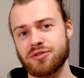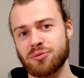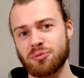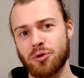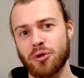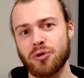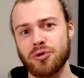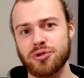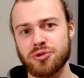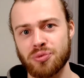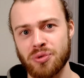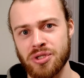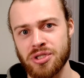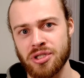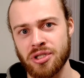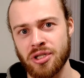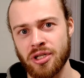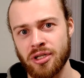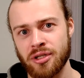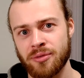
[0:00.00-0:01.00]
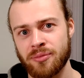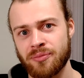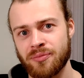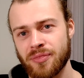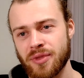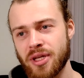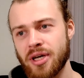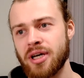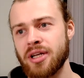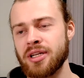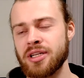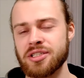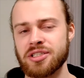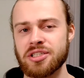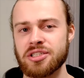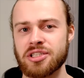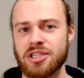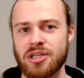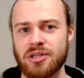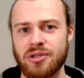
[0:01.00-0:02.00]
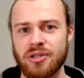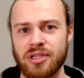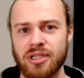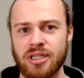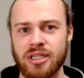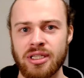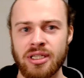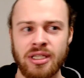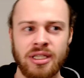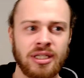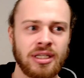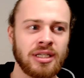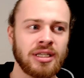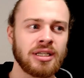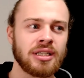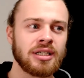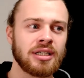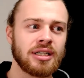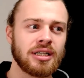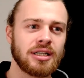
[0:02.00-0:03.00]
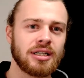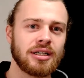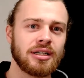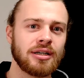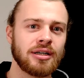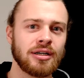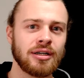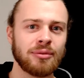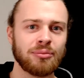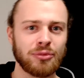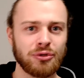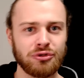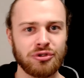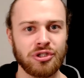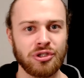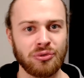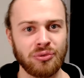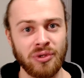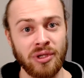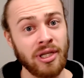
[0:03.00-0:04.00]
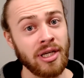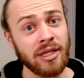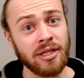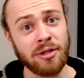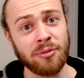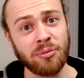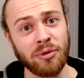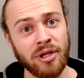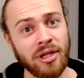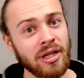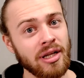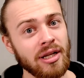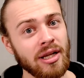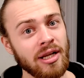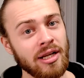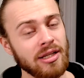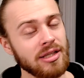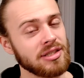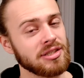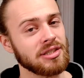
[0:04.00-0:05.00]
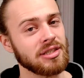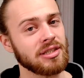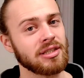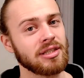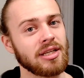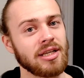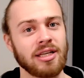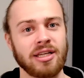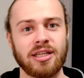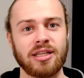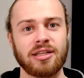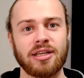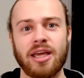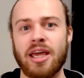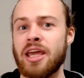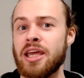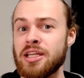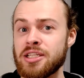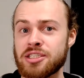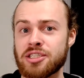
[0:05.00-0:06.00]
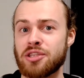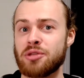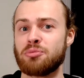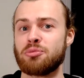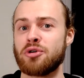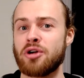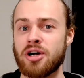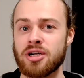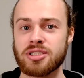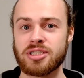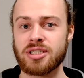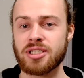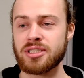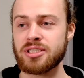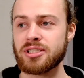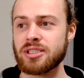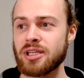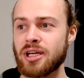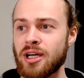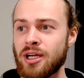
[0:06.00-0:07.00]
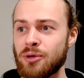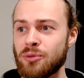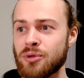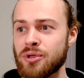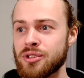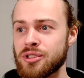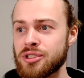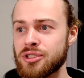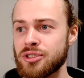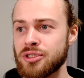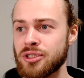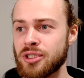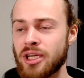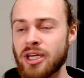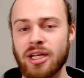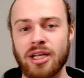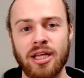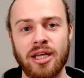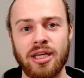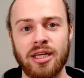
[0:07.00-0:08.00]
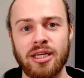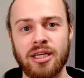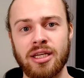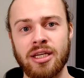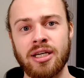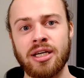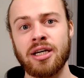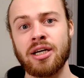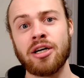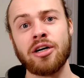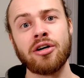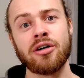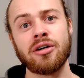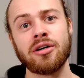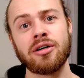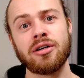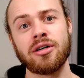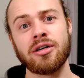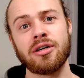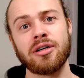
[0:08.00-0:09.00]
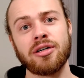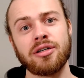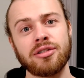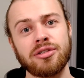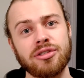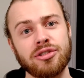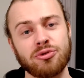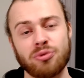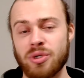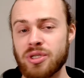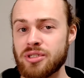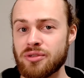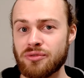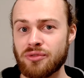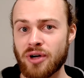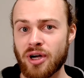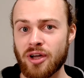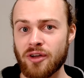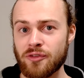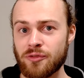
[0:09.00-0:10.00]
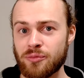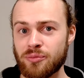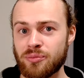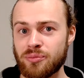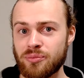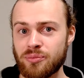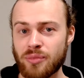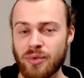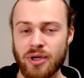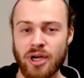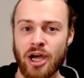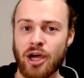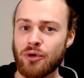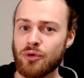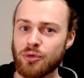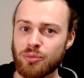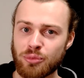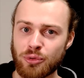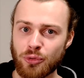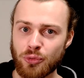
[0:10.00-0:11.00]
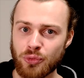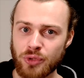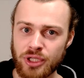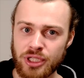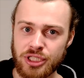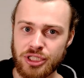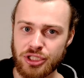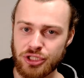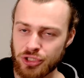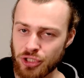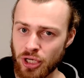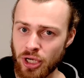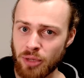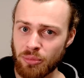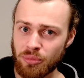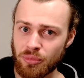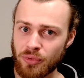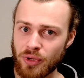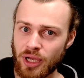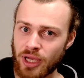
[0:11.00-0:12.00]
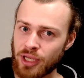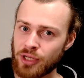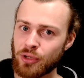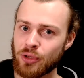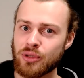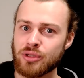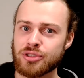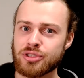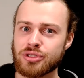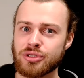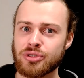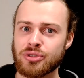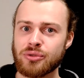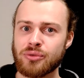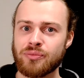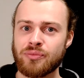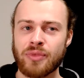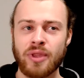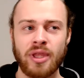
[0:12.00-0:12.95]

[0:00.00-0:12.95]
some goals which are not necessarily music related, but at least it aids the process. I want to get a 25-hour per week job, and also